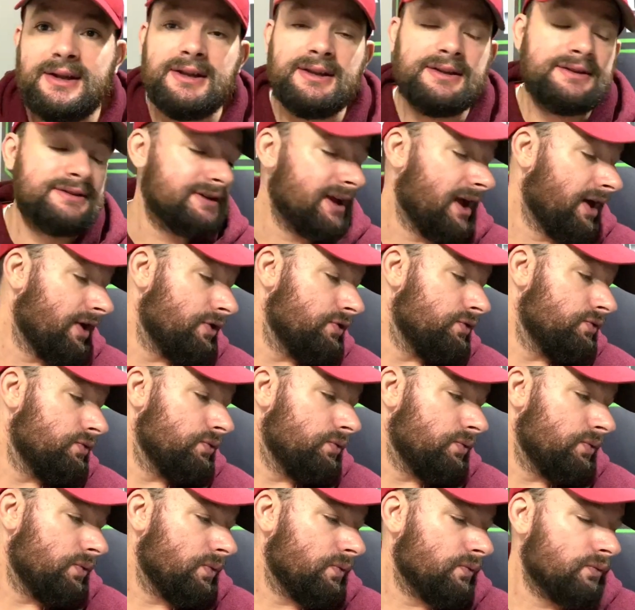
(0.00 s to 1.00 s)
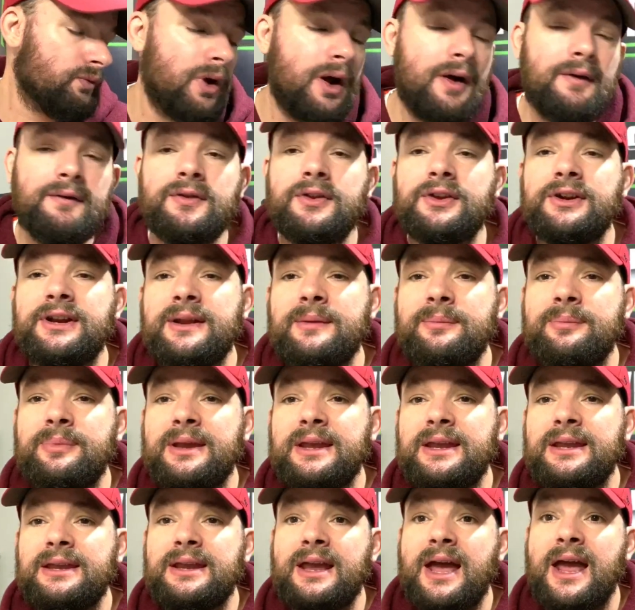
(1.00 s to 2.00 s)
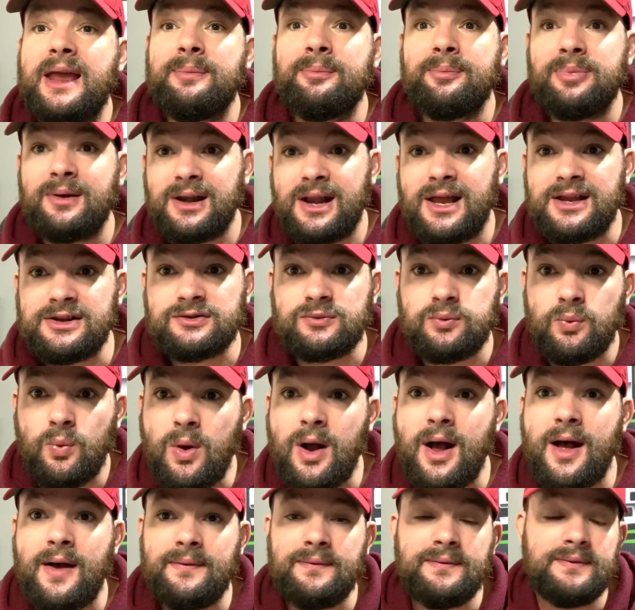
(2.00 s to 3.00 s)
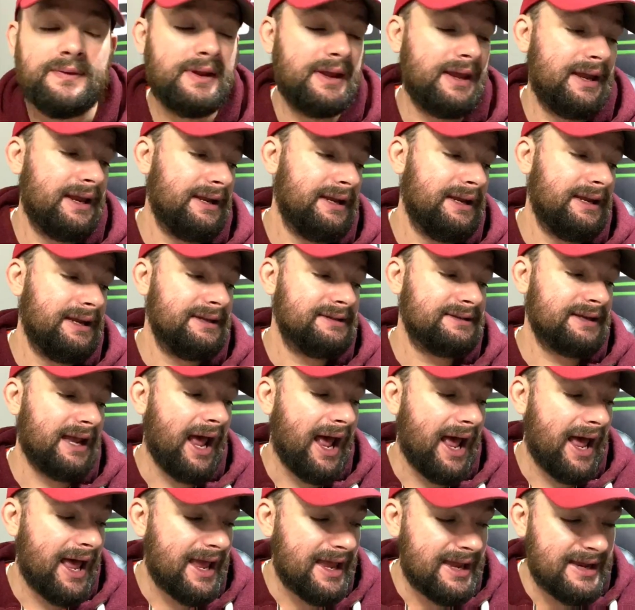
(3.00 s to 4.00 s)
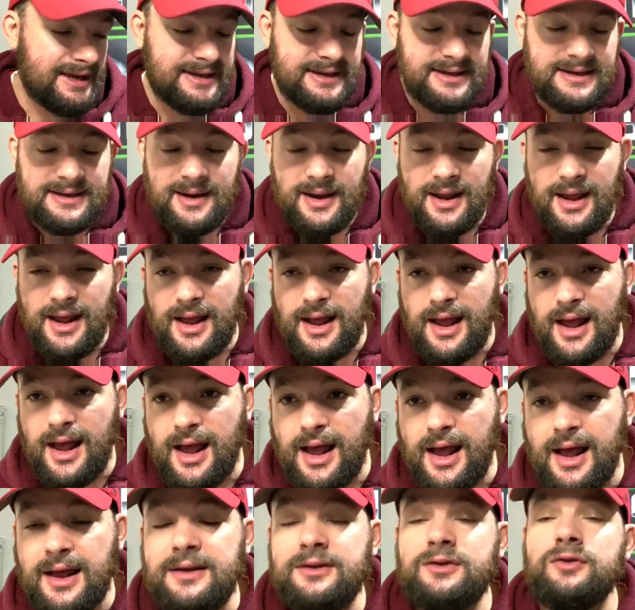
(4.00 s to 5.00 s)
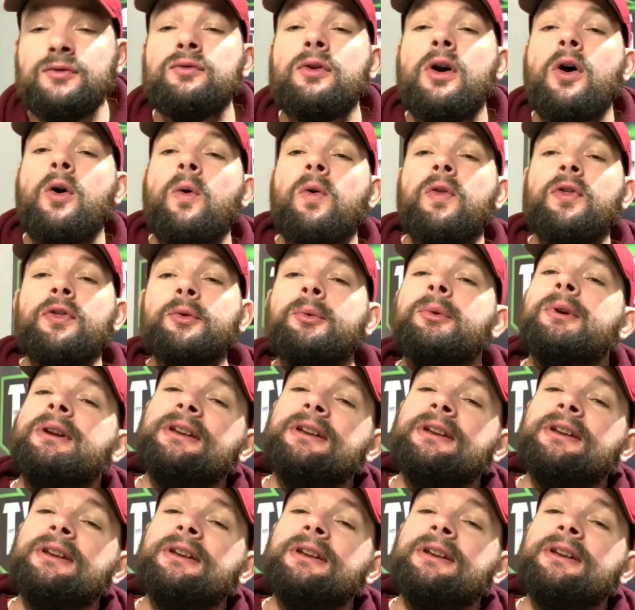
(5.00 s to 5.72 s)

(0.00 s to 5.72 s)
So rather than it be a +1, it is you roll 3